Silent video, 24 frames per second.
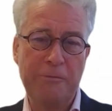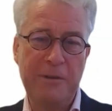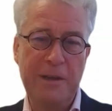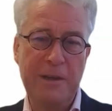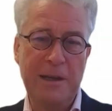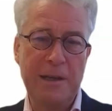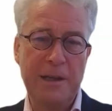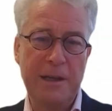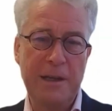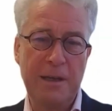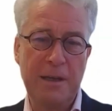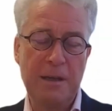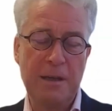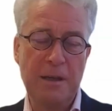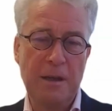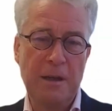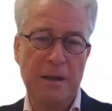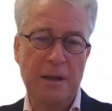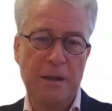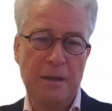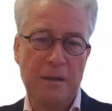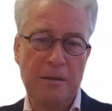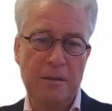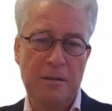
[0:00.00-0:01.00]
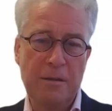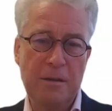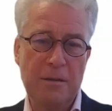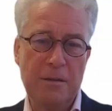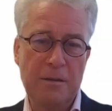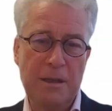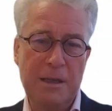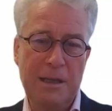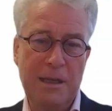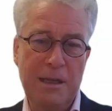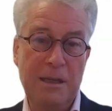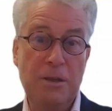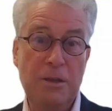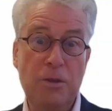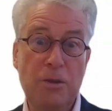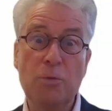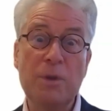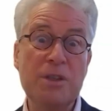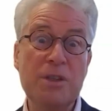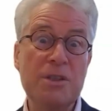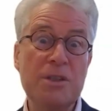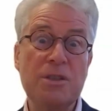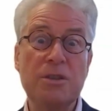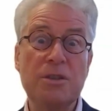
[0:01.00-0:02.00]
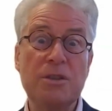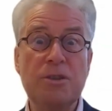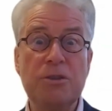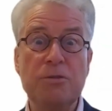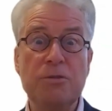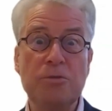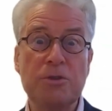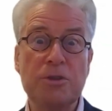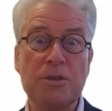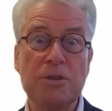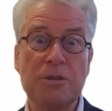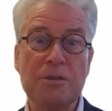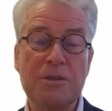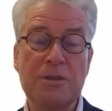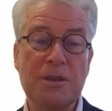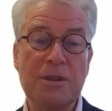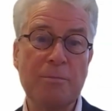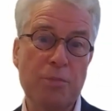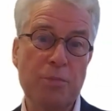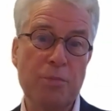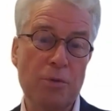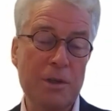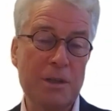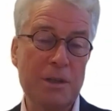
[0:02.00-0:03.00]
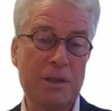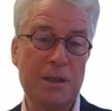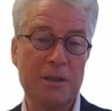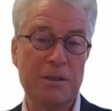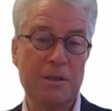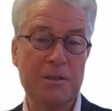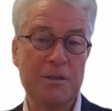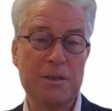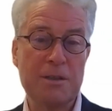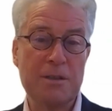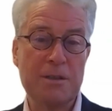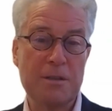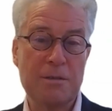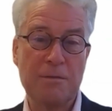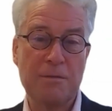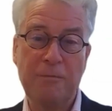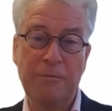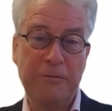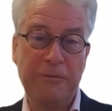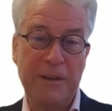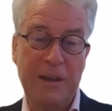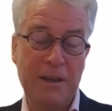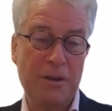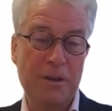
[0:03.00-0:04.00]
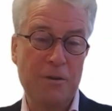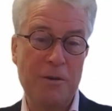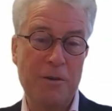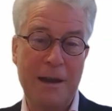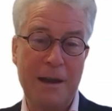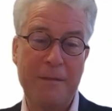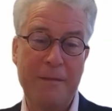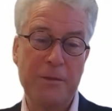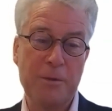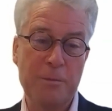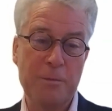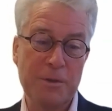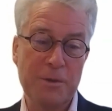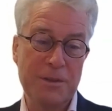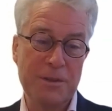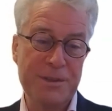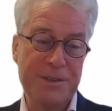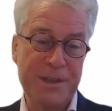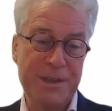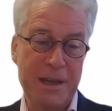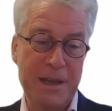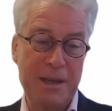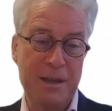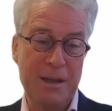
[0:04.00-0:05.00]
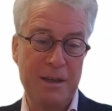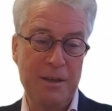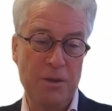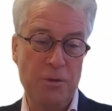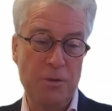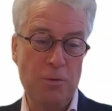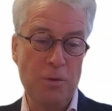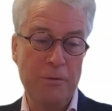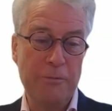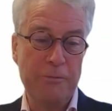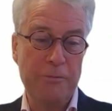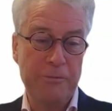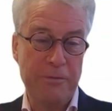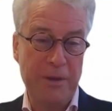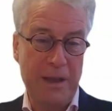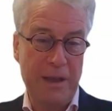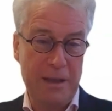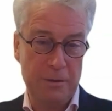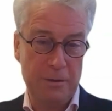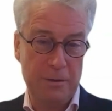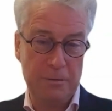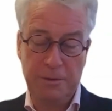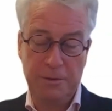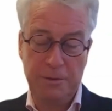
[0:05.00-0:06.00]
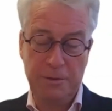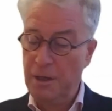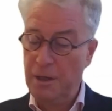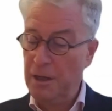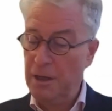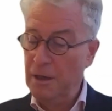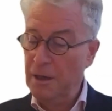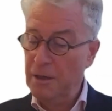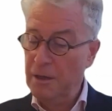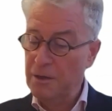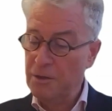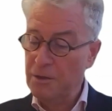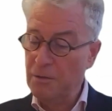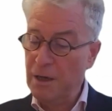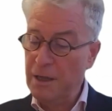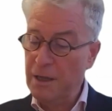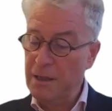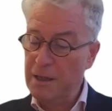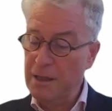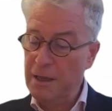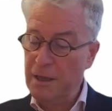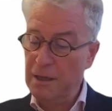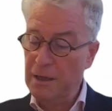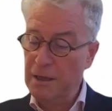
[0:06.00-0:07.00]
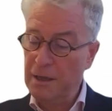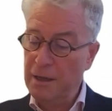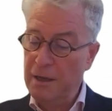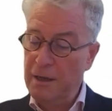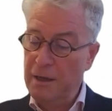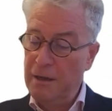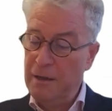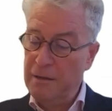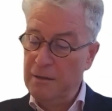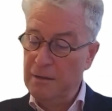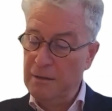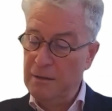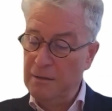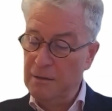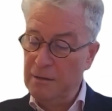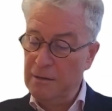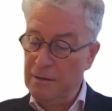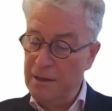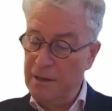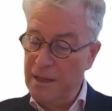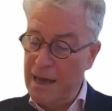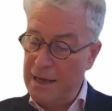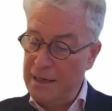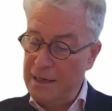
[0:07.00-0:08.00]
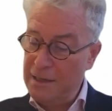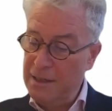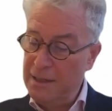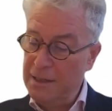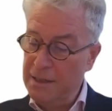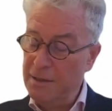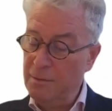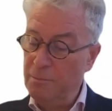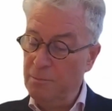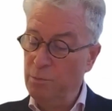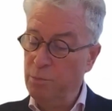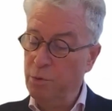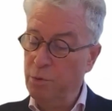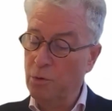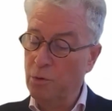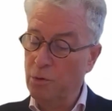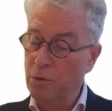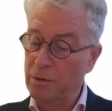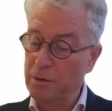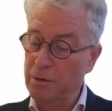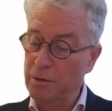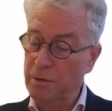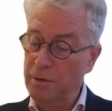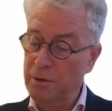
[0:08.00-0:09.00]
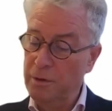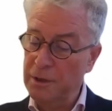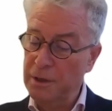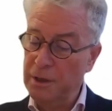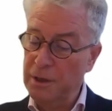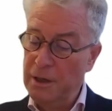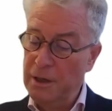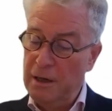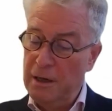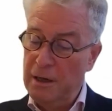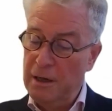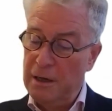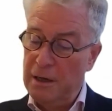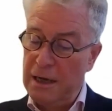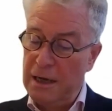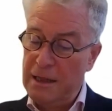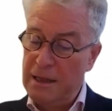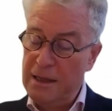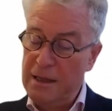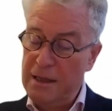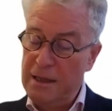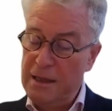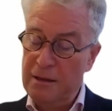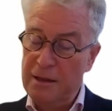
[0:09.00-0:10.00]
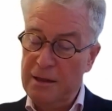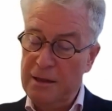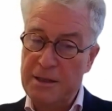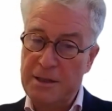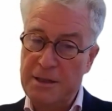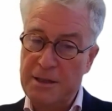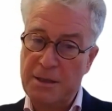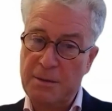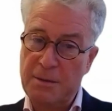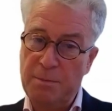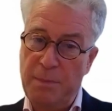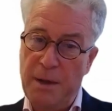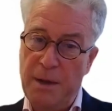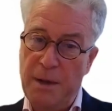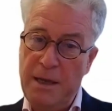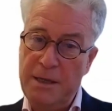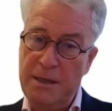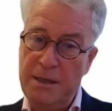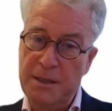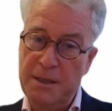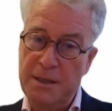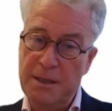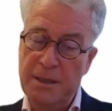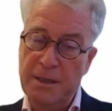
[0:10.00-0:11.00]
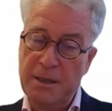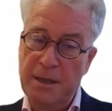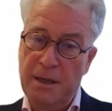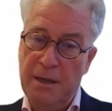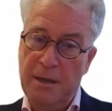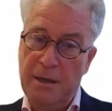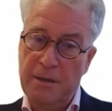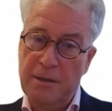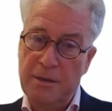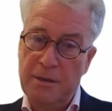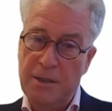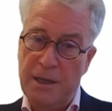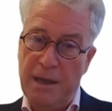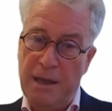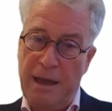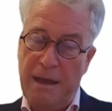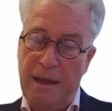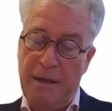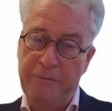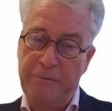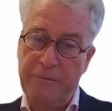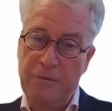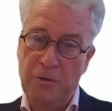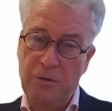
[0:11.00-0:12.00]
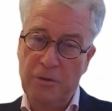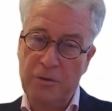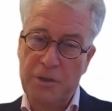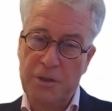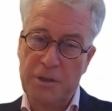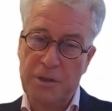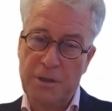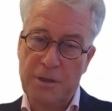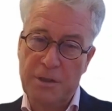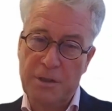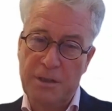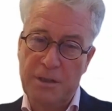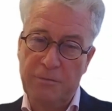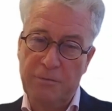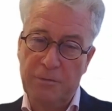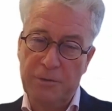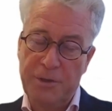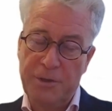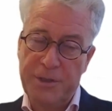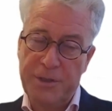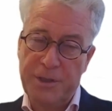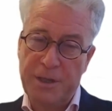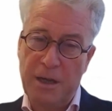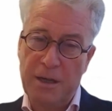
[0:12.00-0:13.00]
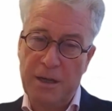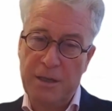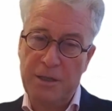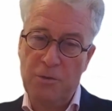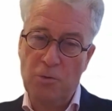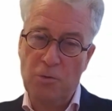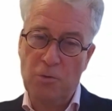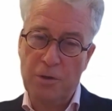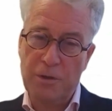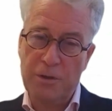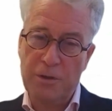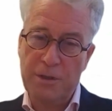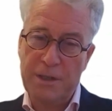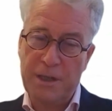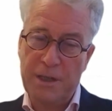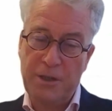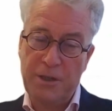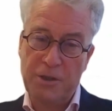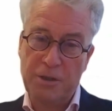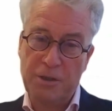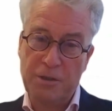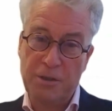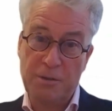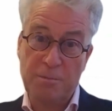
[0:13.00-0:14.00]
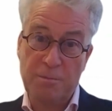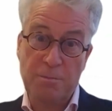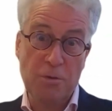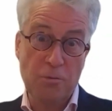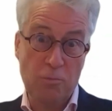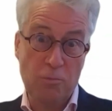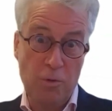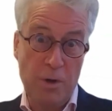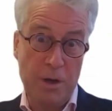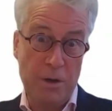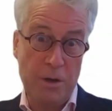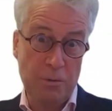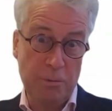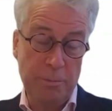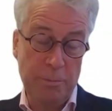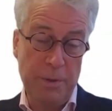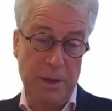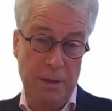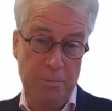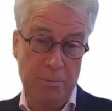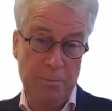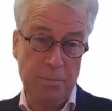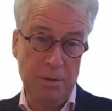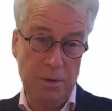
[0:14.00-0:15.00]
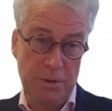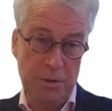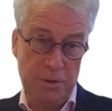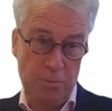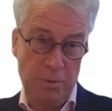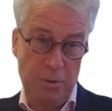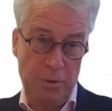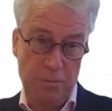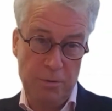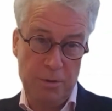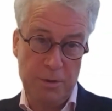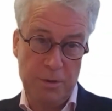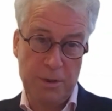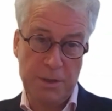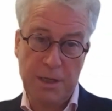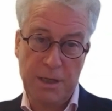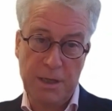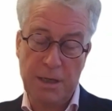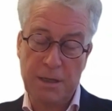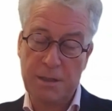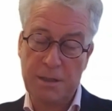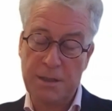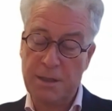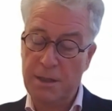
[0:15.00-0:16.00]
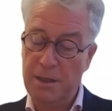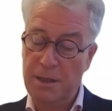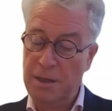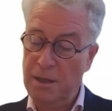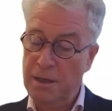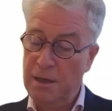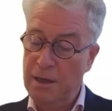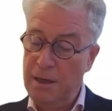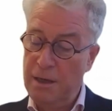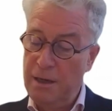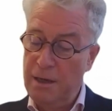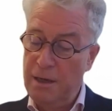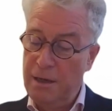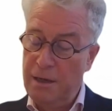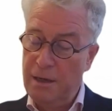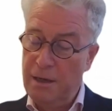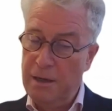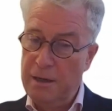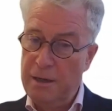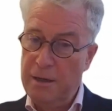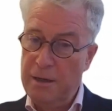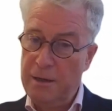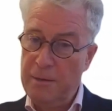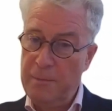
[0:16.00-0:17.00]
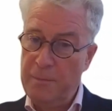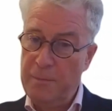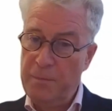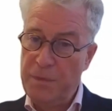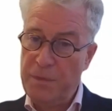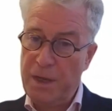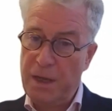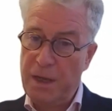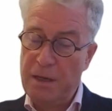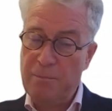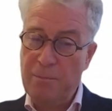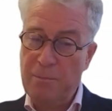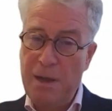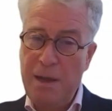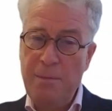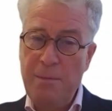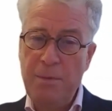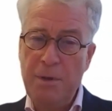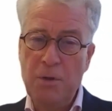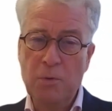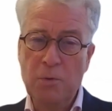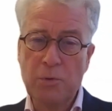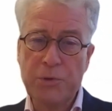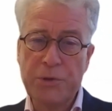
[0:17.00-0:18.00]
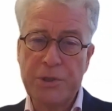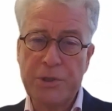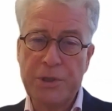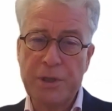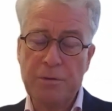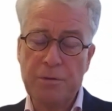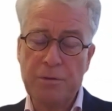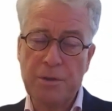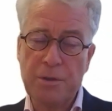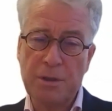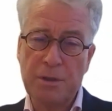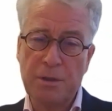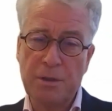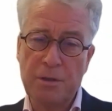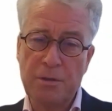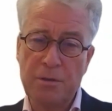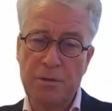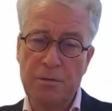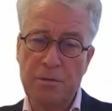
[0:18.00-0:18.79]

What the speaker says: feeling that the EU institutions are pointing a finger at them and saying, you have failed. So I think that is important. I think there's space to have not just civil society organizations, but real people, as we were discussing, and maybe also to